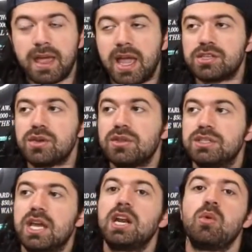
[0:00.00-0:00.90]
And so the
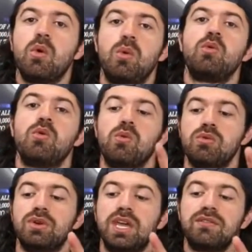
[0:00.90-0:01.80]
data will, will,
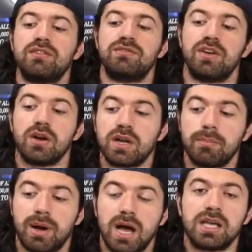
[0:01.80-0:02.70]
will give a very
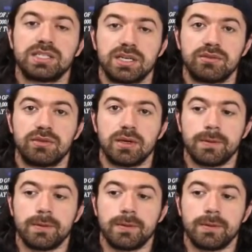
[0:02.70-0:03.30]
positive